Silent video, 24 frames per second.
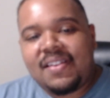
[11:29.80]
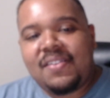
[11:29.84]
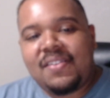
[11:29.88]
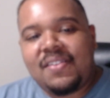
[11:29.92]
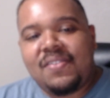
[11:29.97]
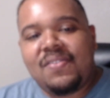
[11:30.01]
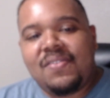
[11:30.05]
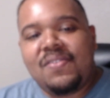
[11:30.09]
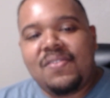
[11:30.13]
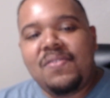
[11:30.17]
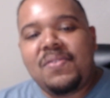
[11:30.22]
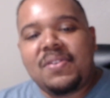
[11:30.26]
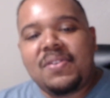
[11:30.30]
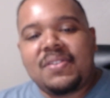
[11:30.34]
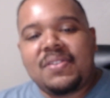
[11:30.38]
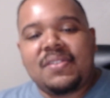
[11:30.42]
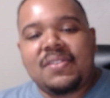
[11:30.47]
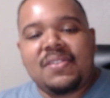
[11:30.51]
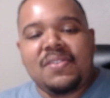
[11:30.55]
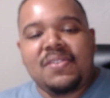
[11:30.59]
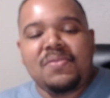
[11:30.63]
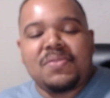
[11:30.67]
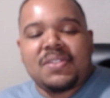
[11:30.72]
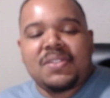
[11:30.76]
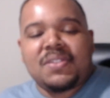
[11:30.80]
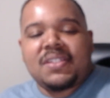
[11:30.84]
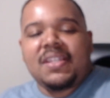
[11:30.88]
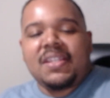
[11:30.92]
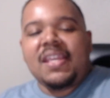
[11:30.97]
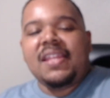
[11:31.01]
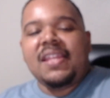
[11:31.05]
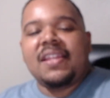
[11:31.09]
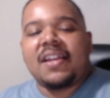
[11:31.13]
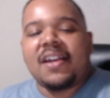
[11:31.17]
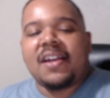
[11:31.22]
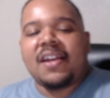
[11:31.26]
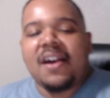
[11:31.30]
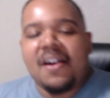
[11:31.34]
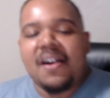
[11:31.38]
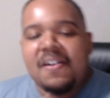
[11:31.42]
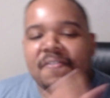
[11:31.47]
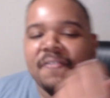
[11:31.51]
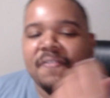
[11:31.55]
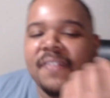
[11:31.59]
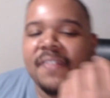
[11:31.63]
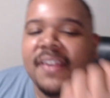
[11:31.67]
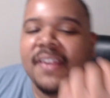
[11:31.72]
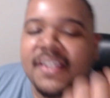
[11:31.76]
you see the
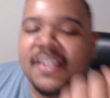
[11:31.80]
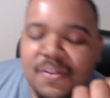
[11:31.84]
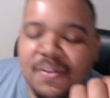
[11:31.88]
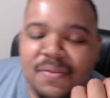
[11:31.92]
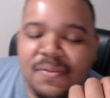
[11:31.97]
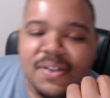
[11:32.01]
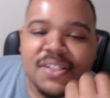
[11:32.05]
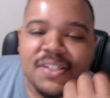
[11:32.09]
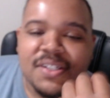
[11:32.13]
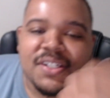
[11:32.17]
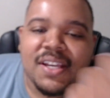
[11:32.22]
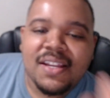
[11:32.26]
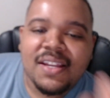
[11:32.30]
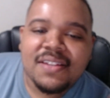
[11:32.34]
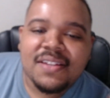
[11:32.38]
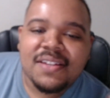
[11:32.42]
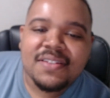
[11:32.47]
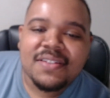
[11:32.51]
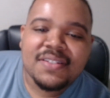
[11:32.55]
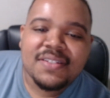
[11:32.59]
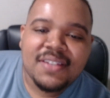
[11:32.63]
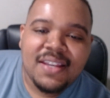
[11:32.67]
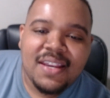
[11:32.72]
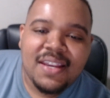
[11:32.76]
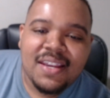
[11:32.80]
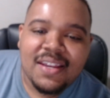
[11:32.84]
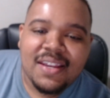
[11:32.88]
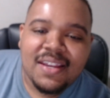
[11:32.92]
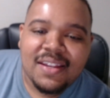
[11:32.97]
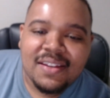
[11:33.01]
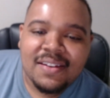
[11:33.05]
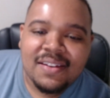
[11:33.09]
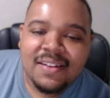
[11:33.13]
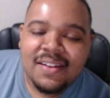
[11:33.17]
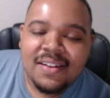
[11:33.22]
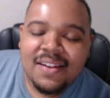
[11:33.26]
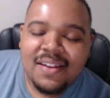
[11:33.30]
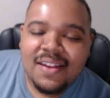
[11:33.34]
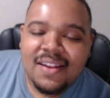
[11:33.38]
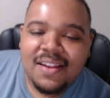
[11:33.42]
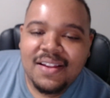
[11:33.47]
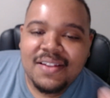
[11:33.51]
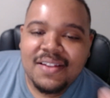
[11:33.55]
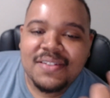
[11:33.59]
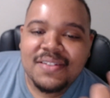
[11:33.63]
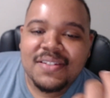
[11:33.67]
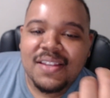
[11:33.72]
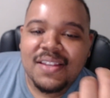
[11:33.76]
conflict in what Jadis is saying,
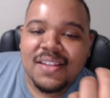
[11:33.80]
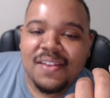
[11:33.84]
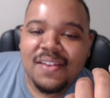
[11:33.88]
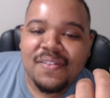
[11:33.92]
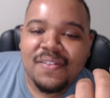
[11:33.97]
because